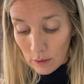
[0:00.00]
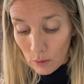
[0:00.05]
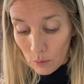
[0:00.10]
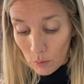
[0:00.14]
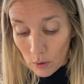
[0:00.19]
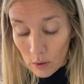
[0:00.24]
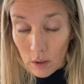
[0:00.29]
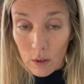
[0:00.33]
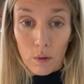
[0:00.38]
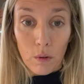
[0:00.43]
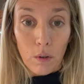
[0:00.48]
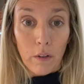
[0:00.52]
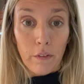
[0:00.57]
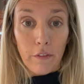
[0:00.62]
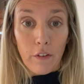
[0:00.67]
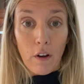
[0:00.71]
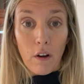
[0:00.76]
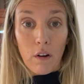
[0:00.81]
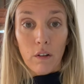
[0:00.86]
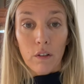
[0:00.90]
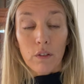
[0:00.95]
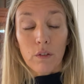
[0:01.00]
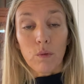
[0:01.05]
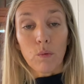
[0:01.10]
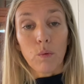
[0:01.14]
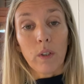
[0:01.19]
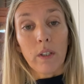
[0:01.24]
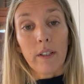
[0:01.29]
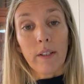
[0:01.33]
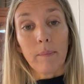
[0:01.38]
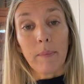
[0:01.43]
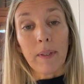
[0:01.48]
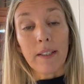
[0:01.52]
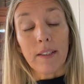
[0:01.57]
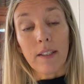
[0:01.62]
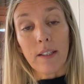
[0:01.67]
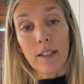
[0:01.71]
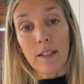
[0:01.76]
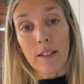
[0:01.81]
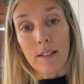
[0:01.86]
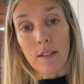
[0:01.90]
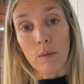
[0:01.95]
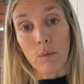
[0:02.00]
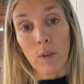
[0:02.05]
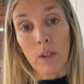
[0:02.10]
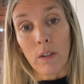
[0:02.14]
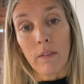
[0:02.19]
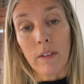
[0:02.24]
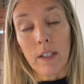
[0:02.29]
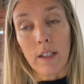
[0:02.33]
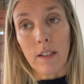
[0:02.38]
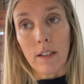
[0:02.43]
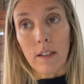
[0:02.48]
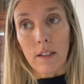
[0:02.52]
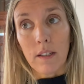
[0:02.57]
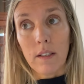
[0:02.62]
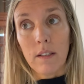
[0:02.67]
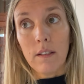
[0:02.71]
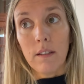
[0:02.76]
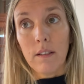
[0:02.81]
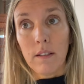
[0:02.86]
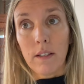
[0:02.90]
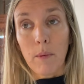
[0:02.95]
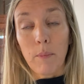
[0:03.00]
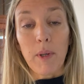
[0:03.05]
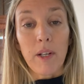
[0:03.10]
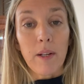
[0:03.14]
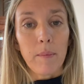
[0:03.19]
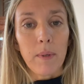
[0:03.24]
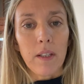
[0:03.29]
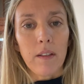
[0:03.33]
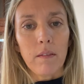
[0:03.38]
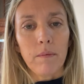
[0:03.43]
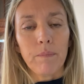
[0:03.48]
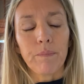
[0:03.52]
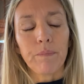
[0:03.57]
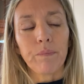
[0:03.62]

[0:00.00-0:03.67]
22 of August, where Matthias will be in the pyramid